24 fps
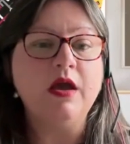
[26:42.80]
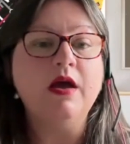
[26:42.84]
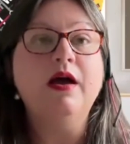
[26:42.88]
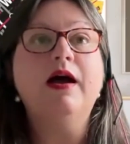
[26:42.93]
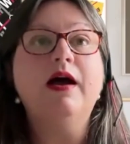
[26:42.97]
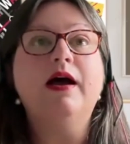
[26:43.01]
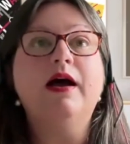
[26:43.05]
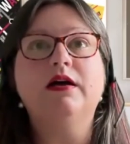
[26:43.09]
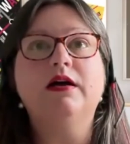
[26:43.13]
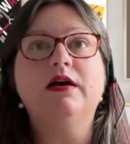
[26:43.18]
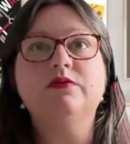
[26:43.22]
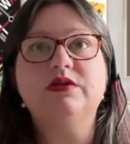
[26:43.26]

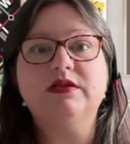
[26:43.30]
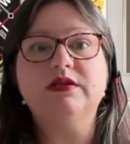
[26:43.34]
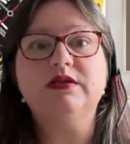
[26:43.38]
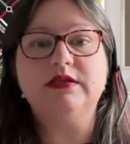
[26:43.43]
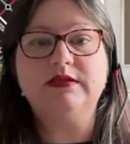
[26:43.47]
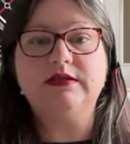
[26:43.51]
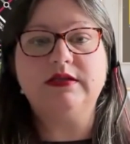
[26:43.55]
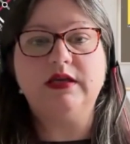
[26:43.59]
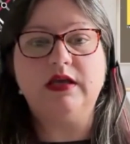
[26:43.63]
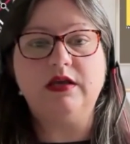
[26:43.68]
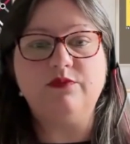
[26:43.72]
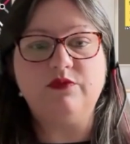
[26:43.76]
How did the
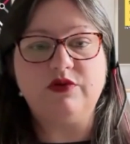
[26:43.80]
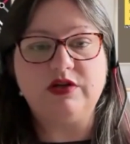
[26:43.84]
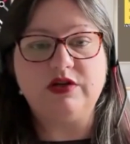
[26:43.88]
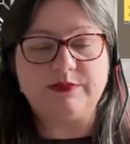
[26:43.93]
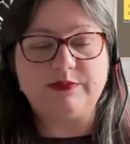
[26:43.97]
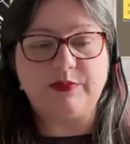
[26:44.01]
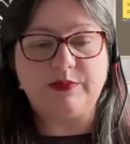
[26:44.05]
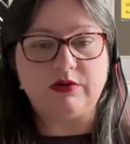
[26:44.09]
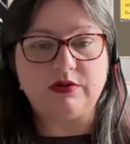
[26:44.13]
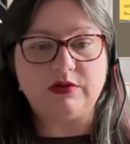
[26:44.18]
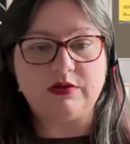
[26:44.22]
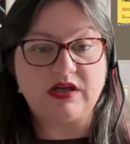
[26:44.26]
team
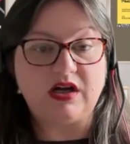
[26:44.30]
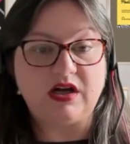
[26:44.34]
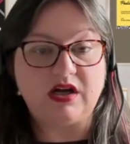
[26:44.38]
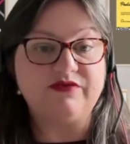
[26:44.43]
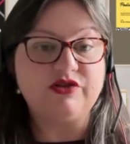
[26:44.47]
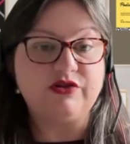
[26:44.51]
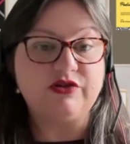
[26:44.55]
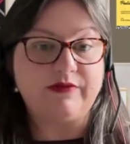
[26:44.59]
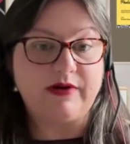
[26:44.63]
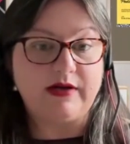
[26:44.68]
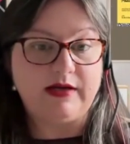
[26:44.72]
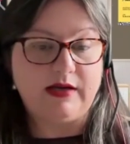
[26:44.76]
respond
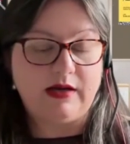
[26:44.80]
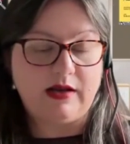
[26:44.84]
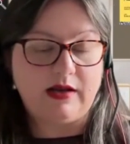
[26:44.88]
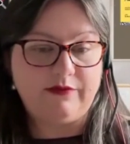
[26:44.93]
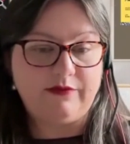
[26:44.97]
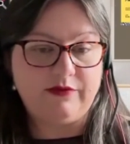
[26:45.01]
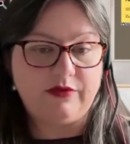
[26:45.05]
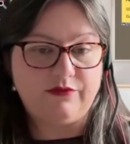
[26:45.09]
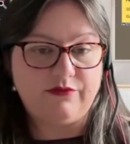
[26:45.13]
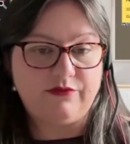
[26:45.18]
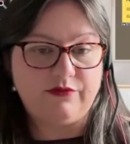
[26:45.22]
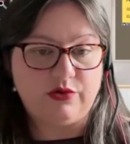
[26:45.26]
after I'd left
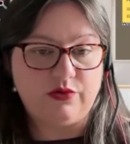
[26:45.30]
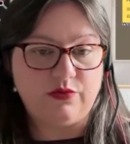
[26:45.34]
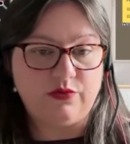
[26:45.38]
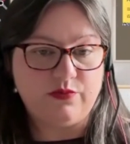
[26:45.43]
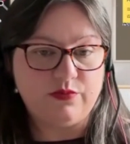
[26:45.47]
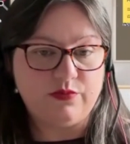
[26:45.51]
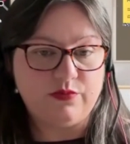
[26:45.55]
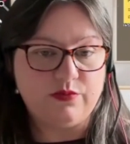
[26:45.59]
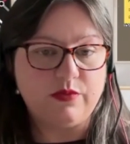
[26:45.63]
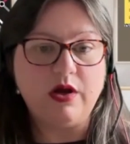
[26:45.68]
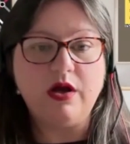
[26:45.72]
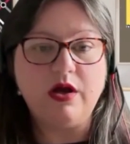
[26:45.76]
the
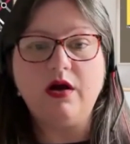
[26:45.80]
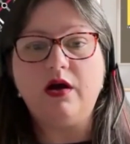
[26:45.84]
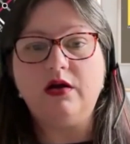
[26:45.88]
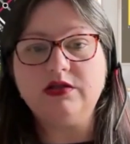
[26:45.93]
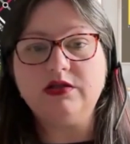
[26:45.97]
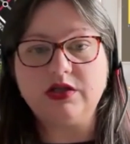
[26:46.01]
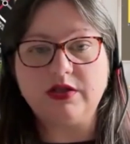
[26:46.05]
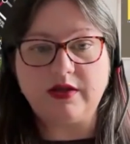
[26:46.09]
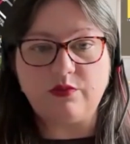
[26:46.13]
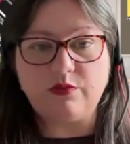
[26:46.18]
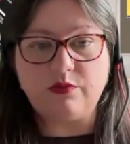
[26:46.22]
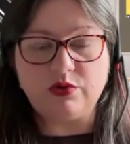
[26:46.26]
room? Do
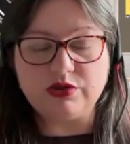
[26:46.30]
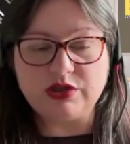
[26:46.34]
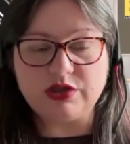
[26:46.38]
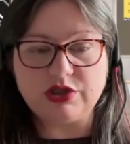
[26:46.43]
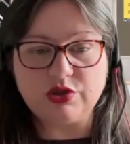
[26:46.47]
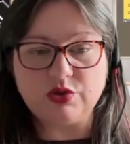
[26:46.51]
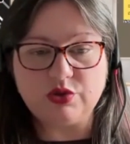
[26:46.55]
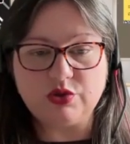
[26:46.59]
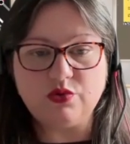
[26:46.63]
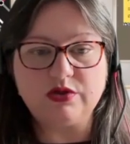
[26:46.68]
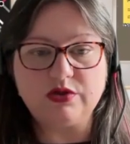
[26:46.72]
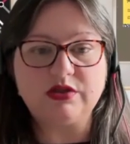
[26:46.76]
they want to
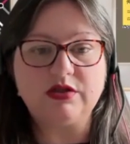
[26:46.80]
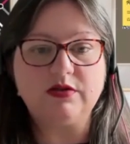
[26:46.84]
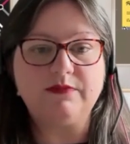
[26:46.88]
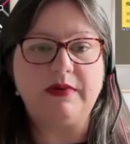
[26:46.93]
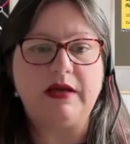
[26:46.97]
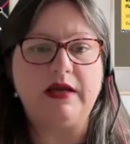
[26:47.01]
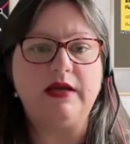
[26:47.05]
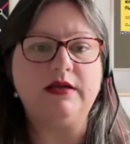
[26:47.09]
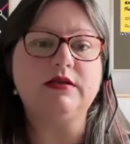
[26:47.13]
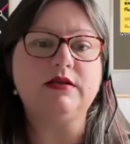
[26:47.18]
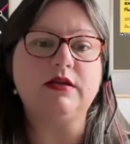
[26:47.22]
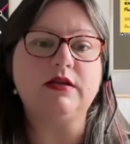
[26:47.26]
talk to
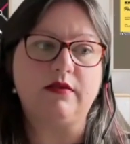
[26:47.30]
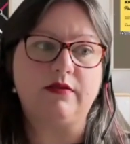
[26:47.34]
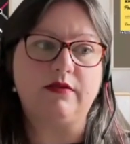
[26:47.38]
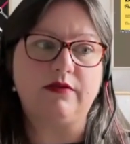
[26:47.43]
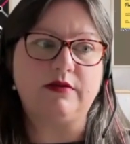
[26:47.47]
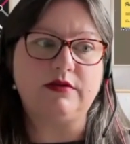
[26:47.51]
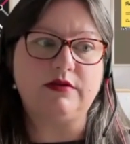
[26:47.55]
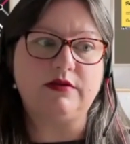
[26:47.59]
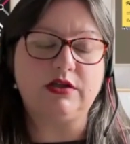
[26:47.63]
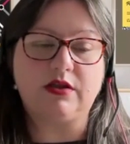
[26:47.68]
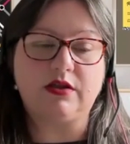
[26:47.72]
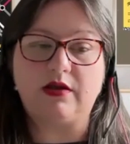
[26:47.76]
me? Do
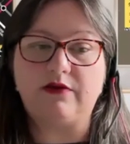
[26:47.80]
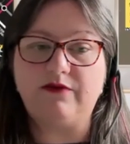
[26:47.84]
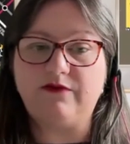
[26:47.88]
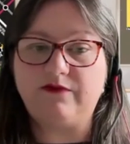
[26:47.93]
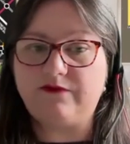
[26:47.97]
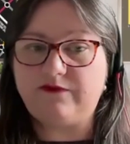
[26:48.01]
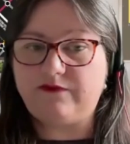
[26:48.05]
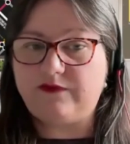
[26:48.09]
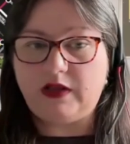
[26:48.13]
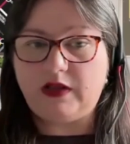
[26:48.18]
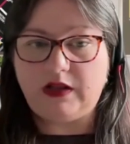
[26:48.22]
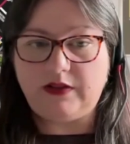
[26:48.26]
they
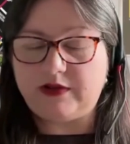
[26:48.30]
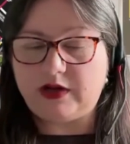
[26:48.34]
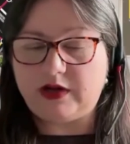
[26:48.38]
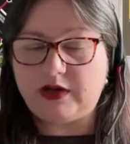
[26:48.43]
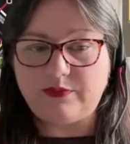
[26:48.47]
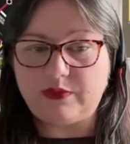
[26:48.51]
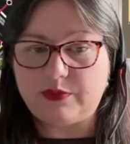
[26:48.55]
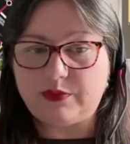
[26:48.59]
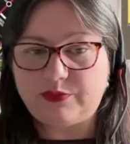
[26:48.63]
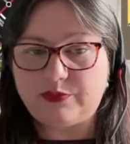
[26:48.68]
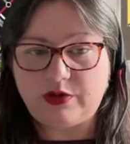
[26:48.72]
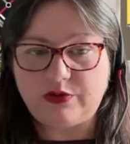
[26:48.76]
feel that I'm
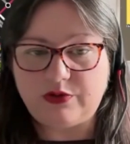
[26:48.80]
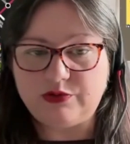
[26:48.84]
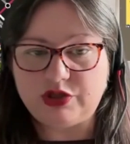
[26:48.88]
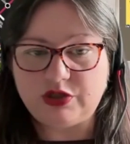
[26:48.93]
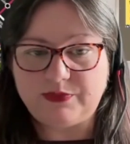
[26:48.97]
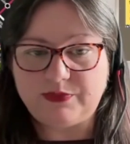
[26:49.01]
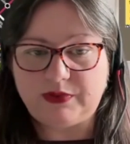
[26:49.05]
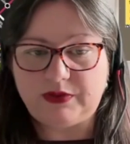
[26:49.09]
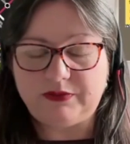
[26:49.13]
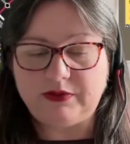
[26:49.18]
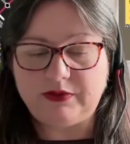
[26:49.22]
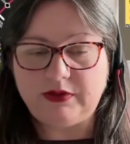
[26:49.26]

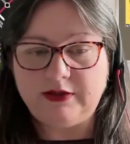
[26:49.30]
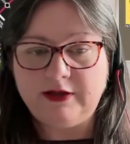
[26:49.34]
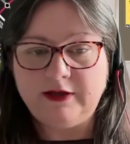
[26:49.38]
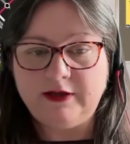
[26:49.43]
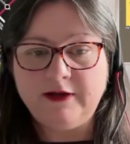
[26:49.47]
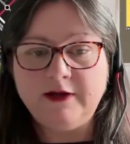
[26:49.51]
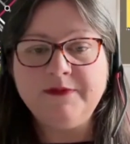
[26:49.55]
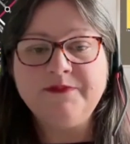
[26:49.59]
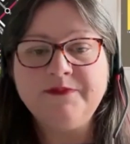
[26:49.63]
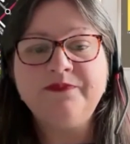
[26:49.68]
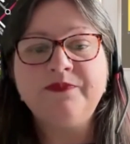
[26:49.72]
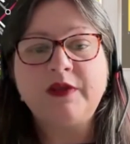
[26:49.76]
approachable?
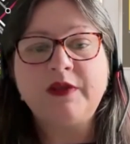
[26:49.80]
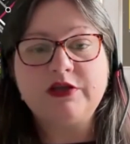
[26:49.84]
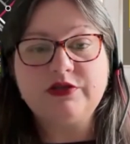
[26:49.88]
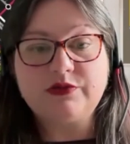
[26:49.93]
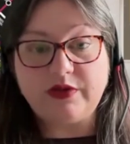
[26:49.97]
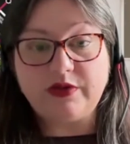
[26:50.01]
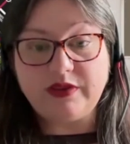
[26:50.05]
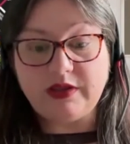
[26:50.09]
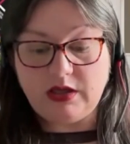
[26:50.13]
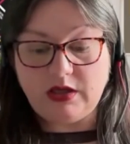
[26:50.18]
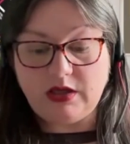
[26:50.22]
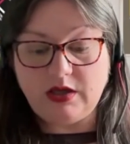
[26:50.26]
So I
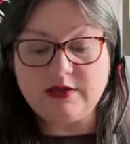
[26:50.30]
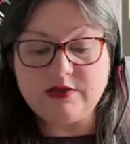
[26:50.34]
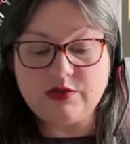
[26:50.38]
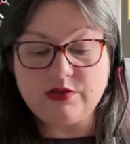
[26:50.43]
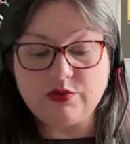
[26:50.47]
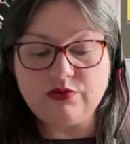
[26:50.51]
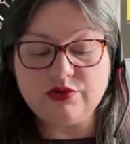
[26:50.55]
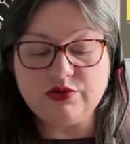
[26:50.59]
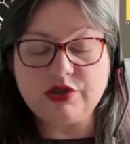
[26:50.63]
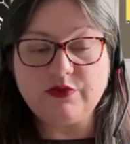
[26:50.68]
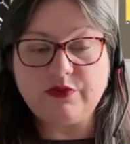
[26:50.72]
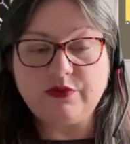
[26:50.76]
think it's
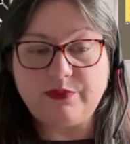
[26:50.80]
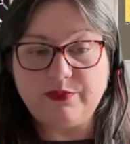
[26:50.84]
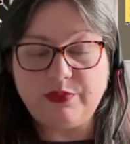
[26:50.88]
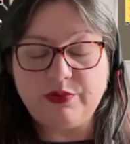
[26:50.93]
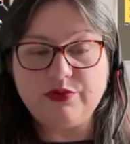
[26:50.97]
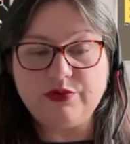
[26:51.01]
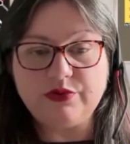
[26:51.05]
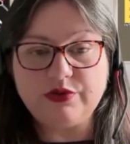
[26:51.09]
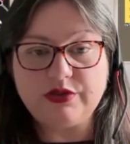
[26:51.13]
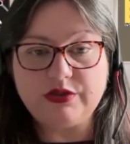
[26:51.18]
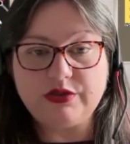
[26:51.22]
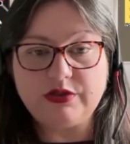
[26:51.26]
also
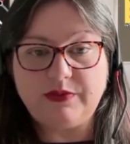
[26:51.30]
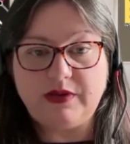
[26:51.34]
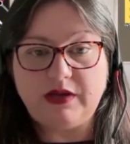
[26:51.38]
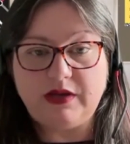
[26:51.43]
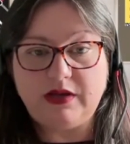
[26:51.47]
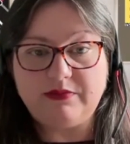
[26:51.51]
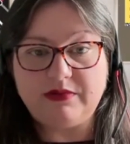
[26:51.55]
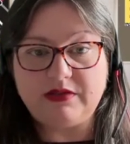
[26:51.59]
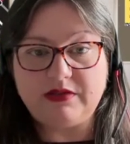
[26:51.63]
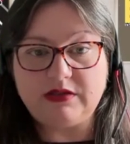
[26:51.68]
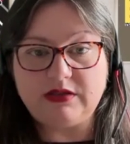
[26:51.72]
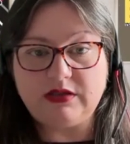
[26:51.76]
important to be
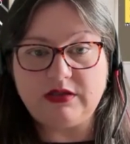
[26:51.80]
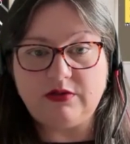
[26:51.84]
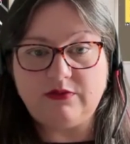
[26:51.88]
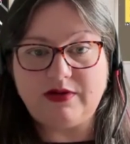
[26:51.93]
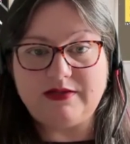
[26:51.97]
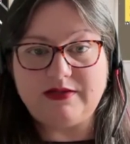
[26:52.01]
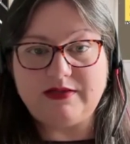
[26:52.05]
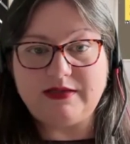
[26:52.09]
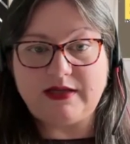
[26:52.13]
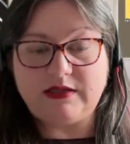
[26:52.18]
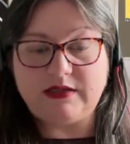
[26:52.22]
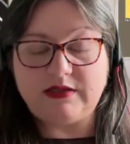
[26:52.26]
able to
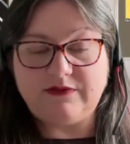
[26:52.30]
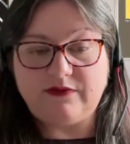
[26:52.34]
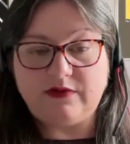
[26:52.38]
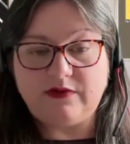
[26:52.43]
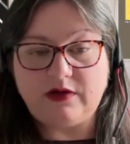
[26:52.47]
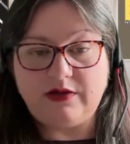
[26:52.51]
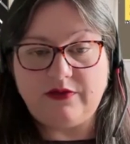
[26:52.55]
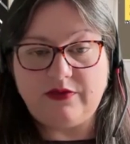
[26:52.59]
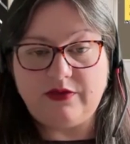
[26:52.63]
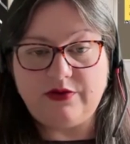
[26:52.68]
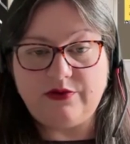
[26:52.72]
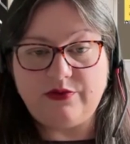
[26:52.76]
identify
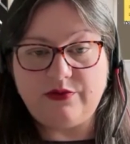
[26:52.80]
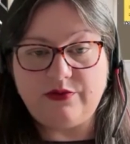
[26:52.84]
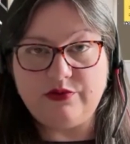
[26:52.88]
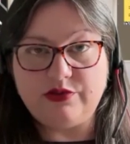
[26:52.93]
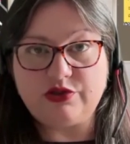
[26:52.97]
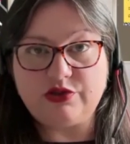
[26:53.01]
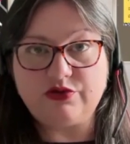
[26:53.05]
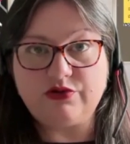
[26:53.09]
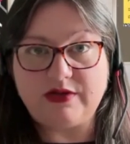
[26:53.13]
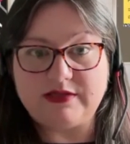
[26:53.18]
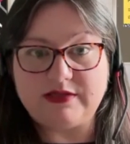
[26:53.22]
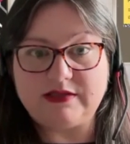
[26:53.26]
those
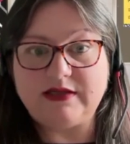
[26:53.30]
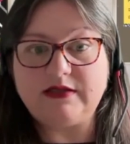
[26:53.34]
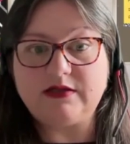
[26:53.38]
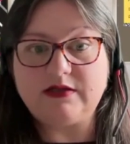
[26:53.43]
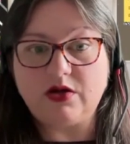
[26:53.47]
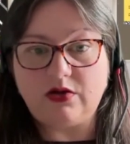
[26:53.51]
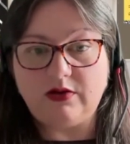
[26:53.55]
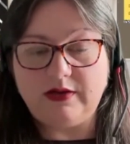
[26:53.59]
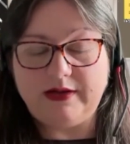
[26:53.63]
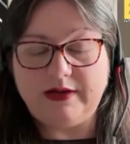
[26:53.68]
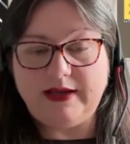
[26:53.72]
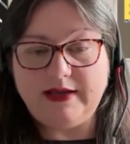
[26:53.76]
trusted
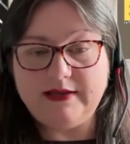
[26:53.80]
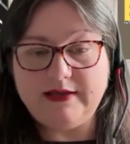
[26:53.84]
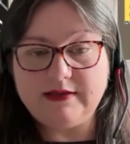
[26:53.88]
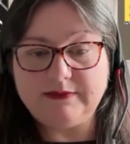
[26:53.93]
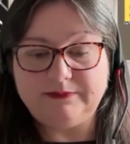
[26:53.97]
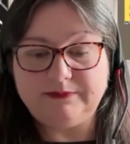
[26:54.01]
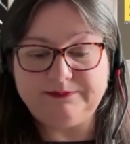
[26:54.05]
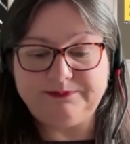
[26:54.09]
colleagues